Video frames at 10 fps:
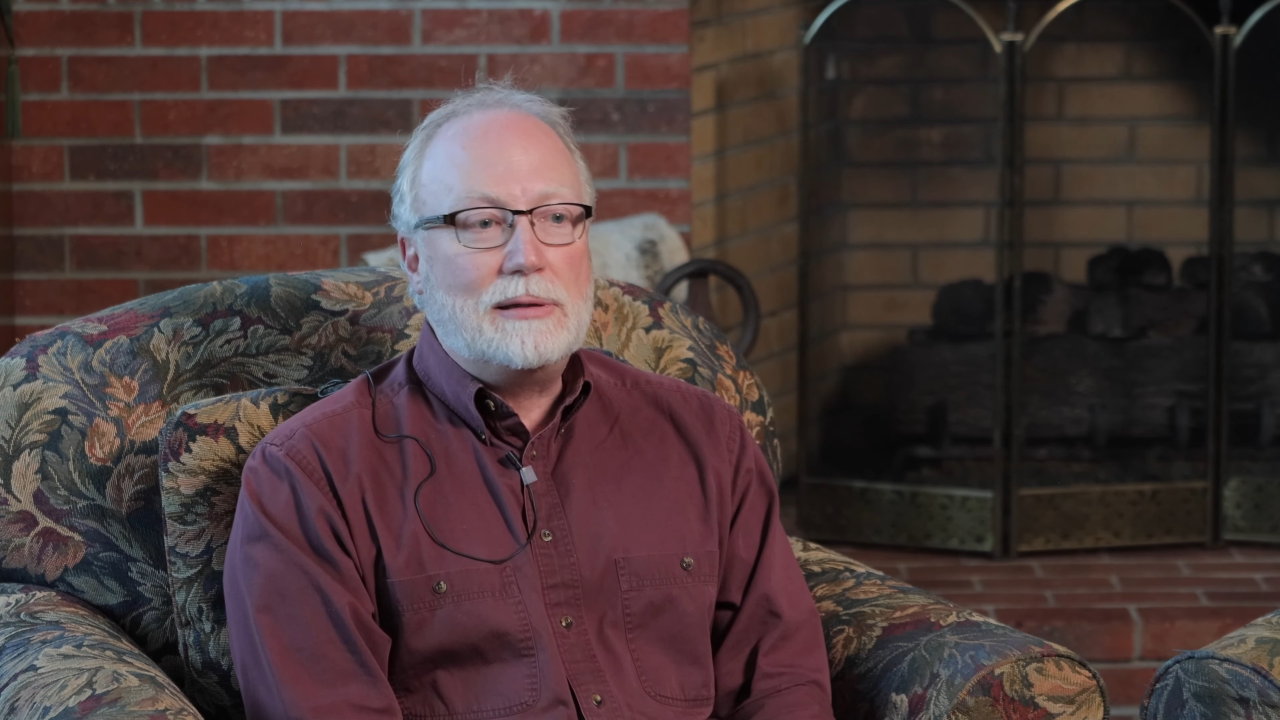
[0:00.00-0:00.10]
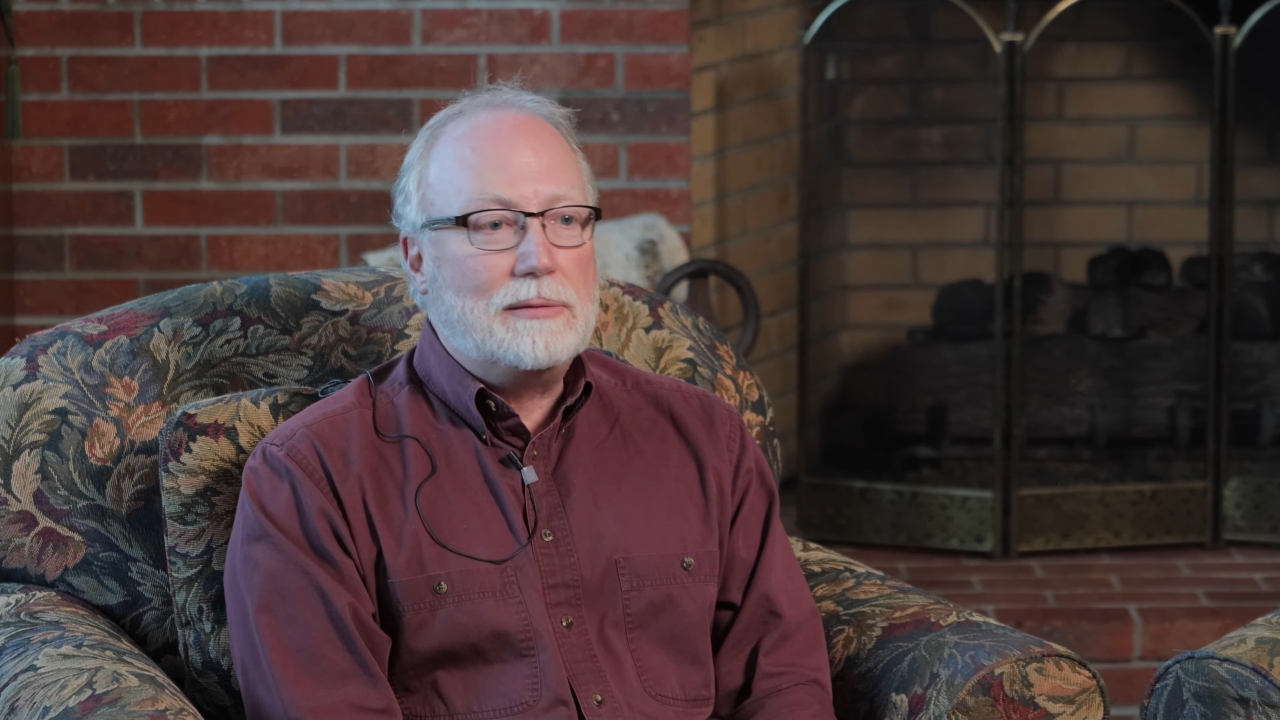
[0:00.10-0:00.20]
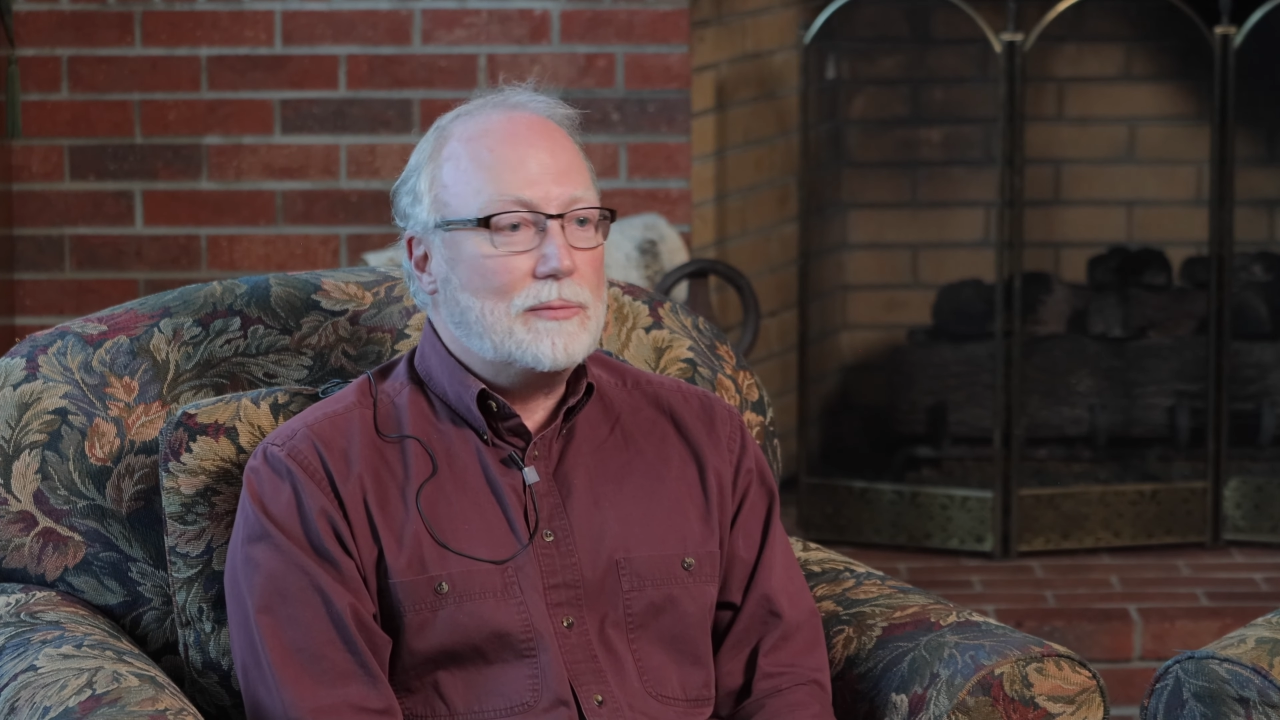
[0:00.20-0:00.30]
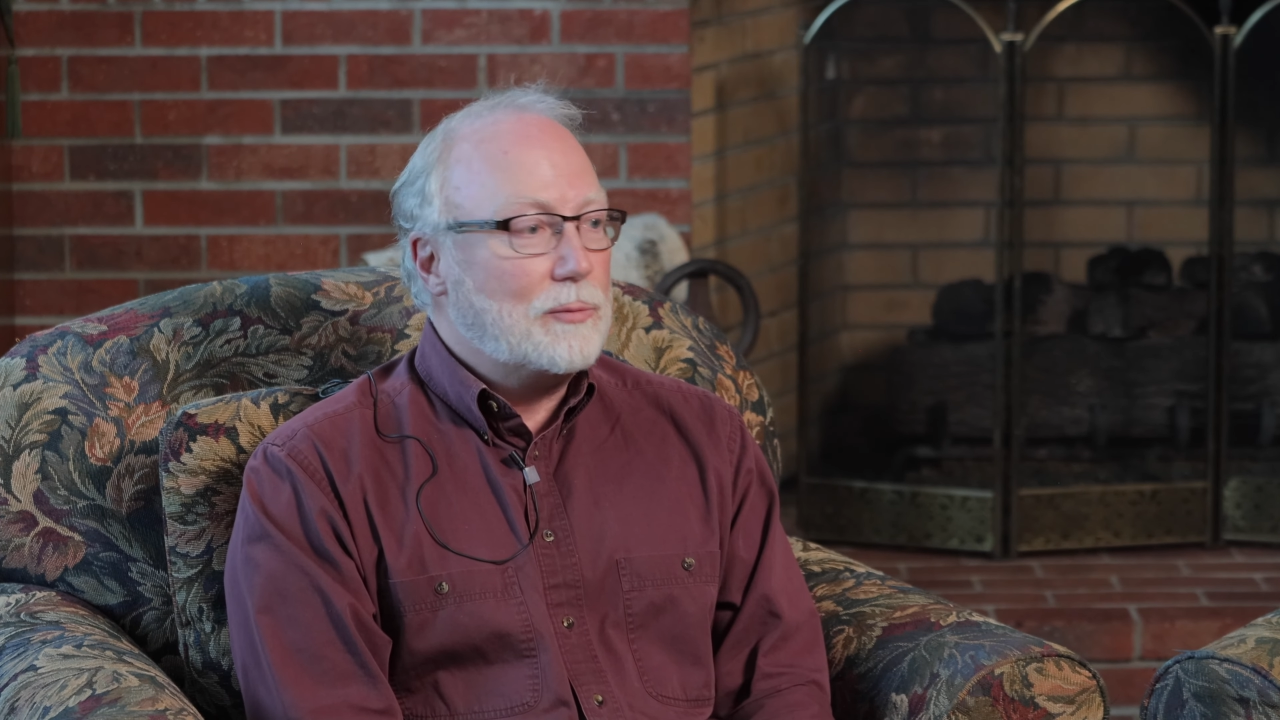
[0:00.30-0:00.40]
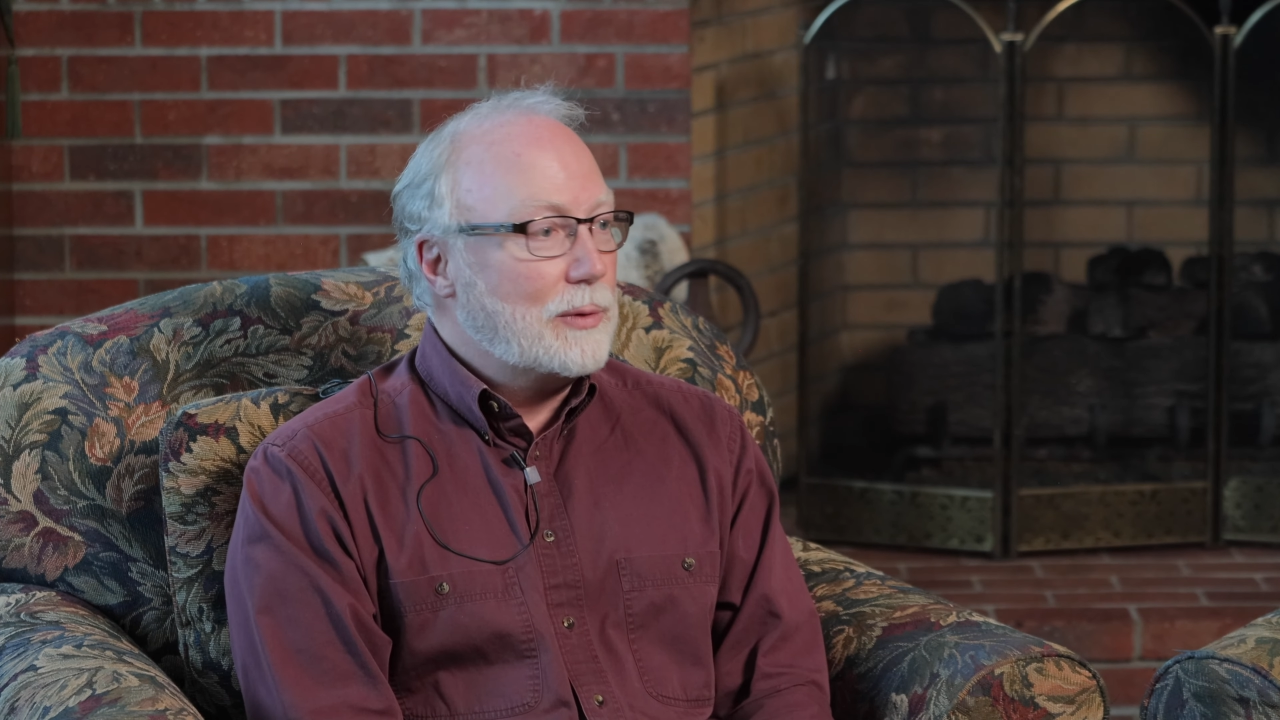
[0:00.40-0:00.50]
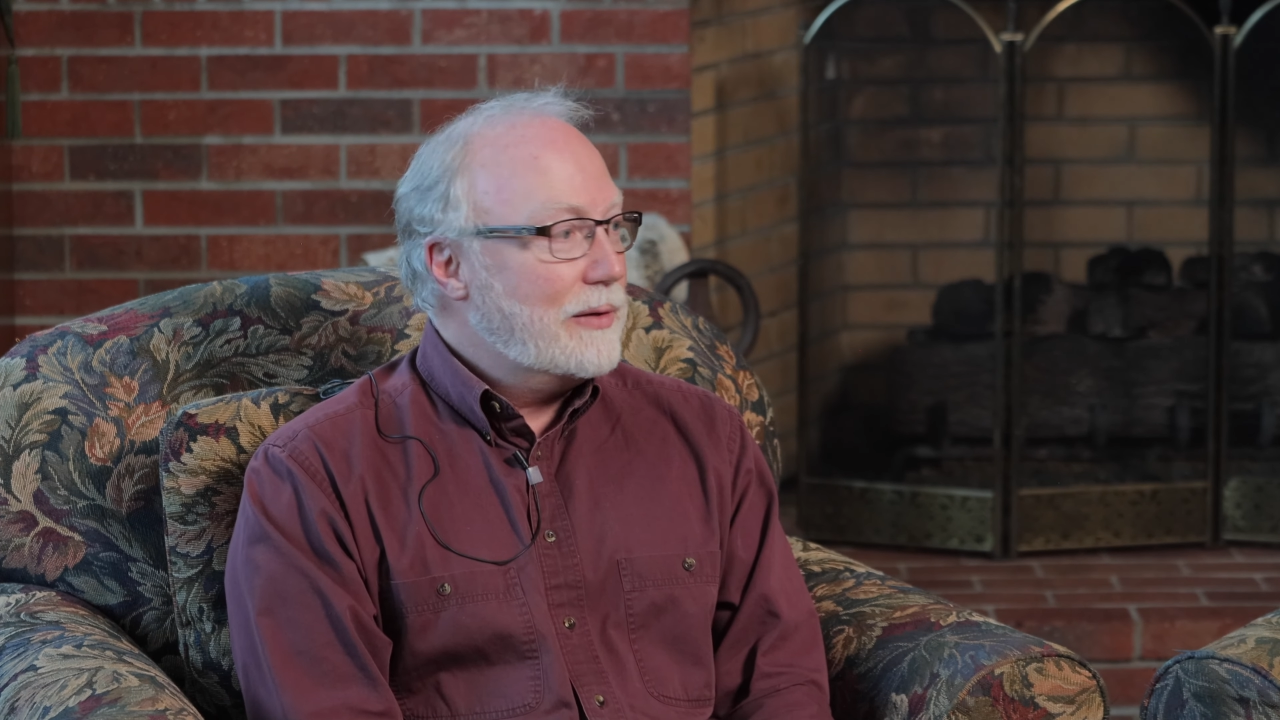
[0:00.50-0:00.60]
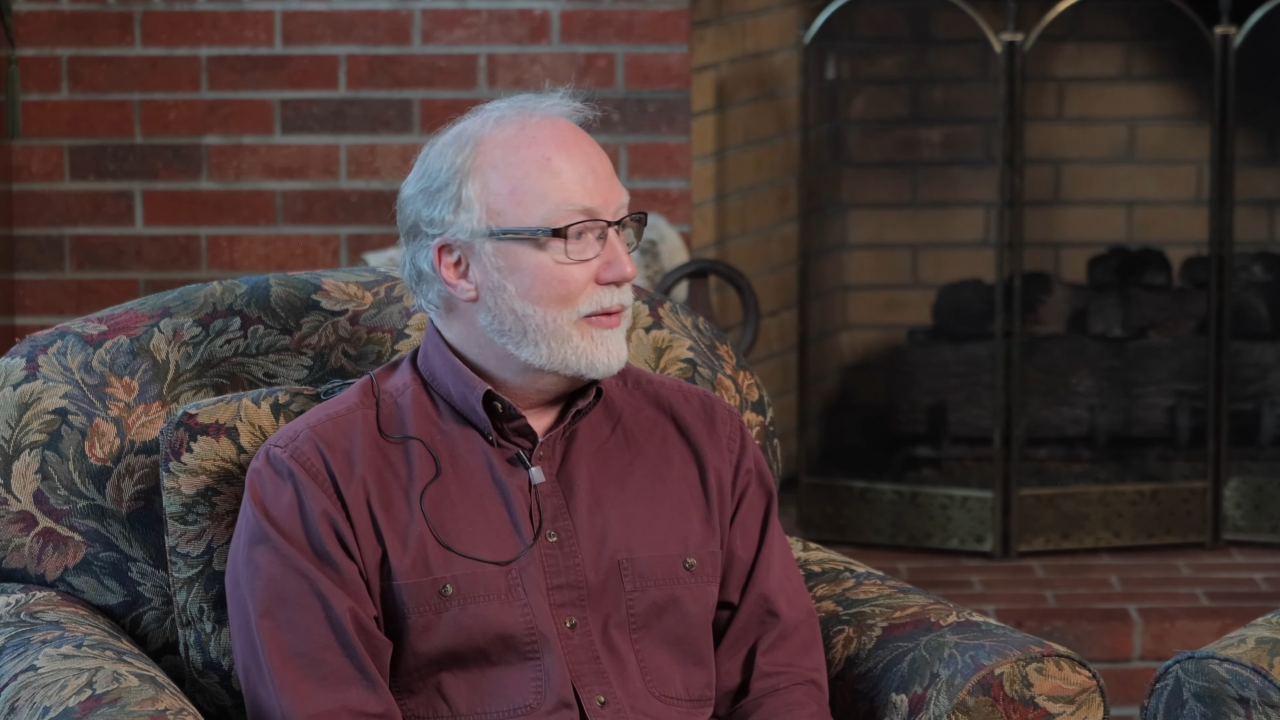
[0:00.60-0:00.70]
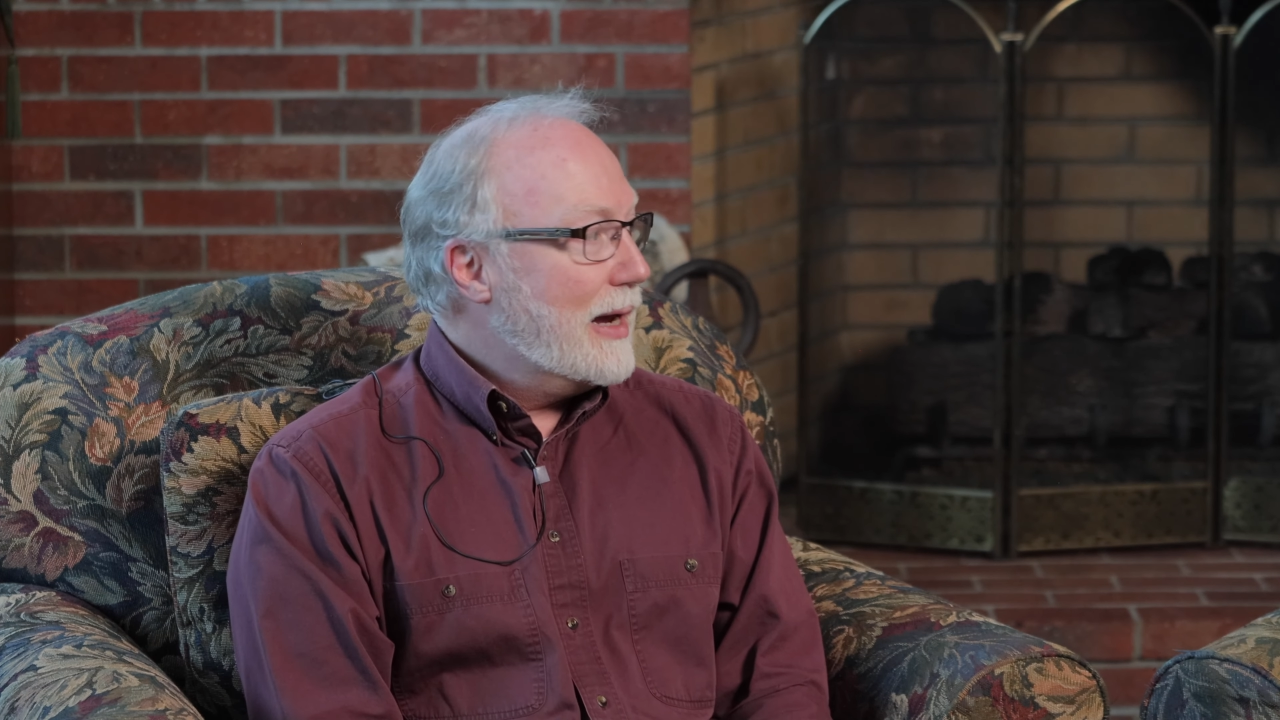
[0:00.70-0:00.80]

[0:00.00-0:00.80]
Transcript: and we've